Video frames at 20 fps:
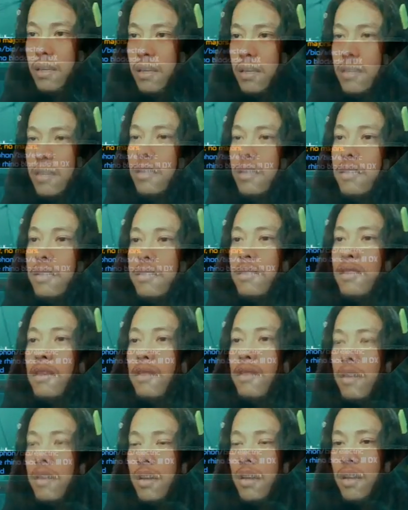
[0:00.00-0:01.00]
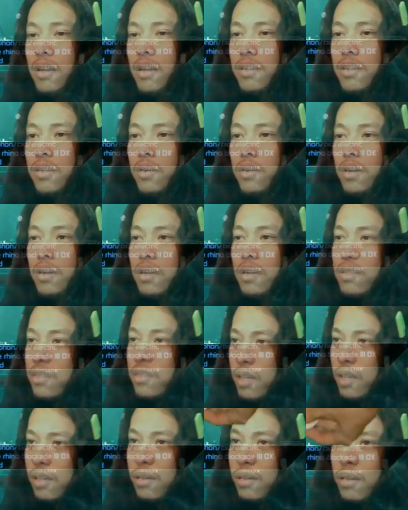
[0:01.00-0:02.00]
and let's see. So
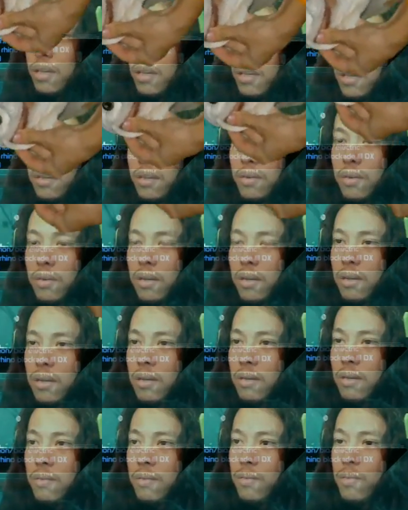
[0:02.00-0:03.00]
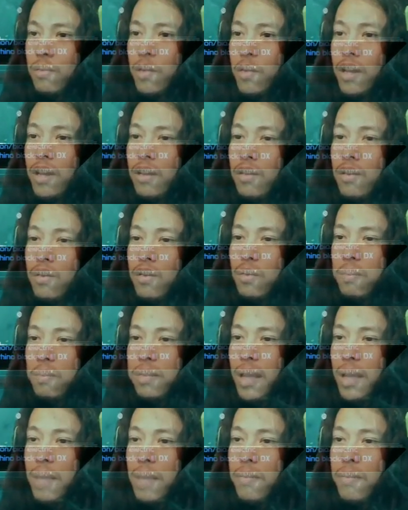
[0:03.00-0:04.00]
generally, when you
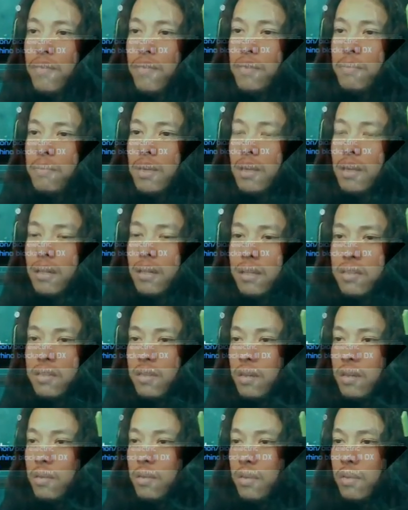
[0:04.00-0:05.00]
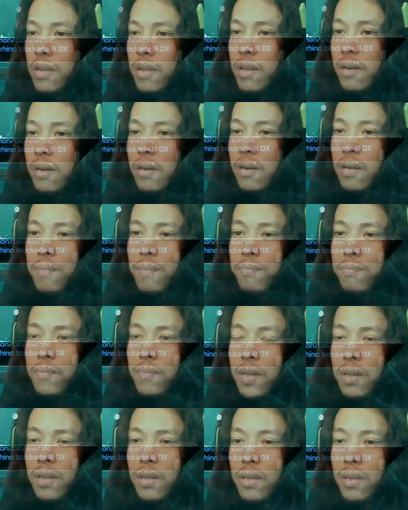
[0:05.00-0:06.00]
play PvP, let's start here.
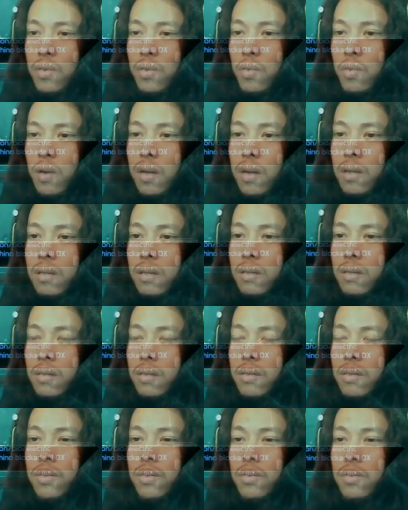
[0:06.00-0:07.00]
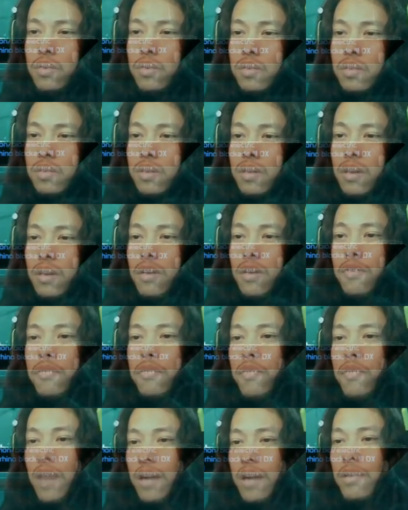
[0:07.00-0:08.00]
You wanna use
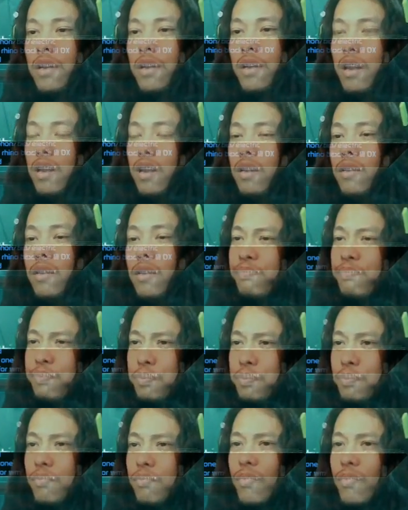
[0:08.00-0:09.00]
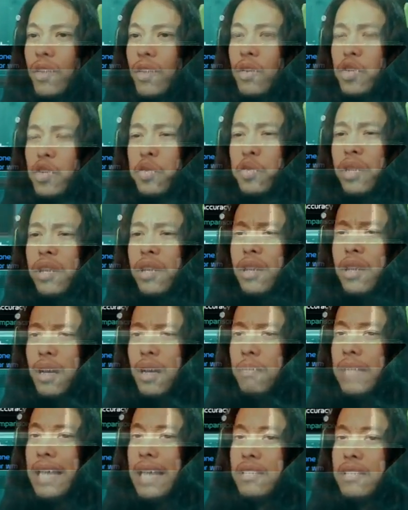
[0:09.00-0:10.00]
frag grenade. Usually, a
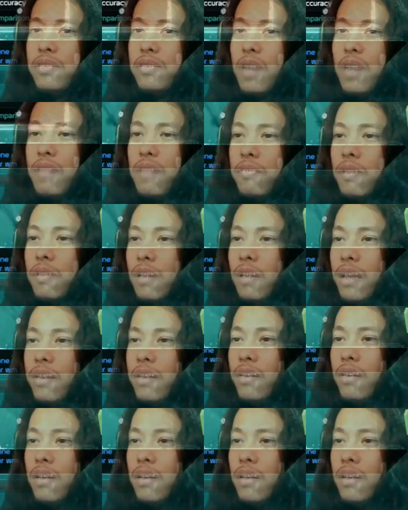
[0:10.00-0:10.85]
blast rifle and